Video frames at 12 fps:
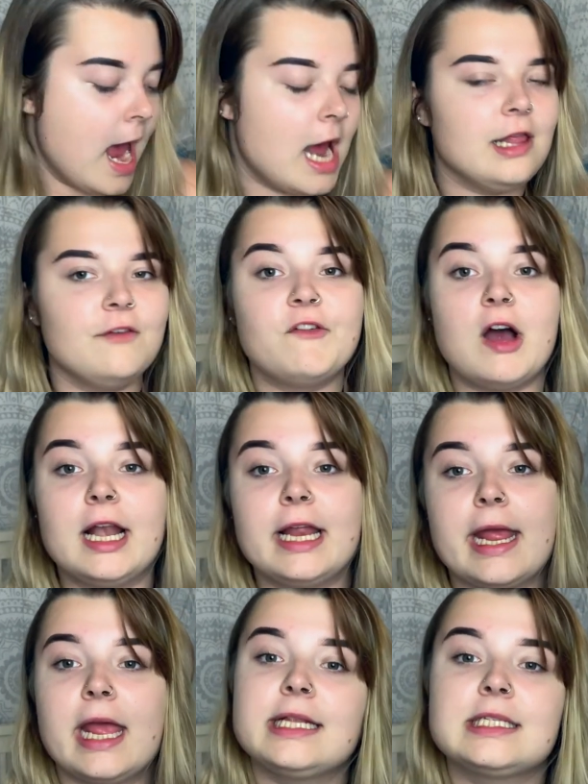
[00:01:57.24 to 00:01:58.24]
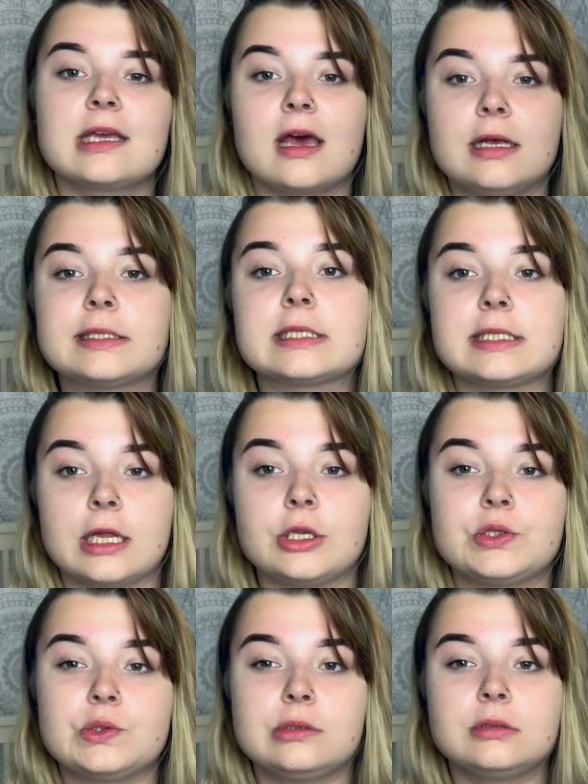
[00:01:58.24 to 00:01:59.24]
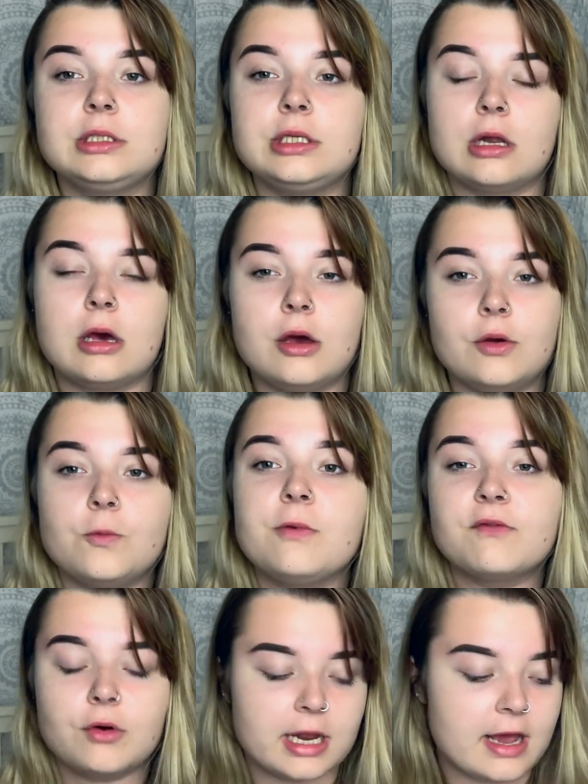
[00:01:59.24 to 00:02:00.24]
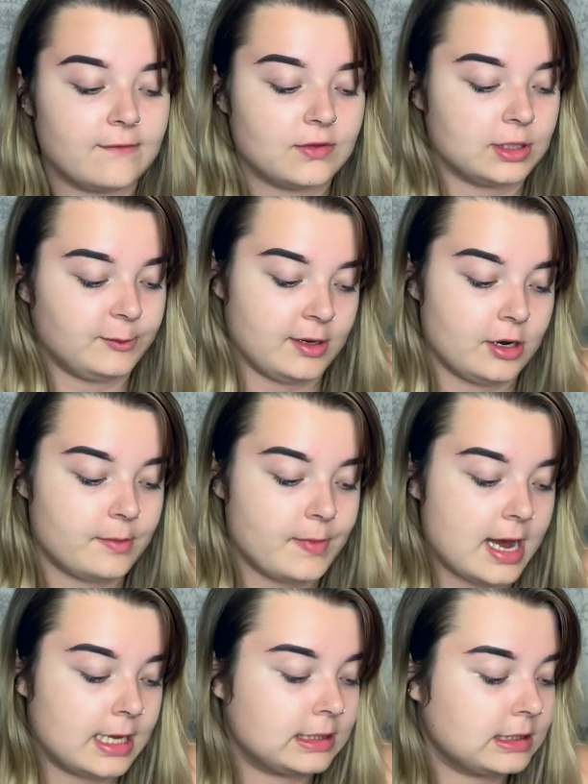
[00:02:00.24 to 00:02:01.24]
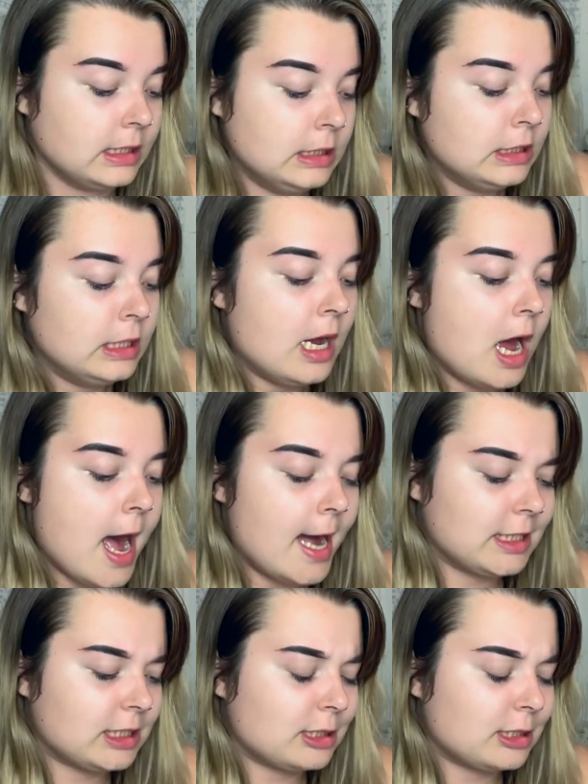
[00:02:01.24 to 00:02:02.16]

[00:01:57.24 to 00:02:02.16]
And then finally, it's a girl's essential, you know, we've got to have those period pads. And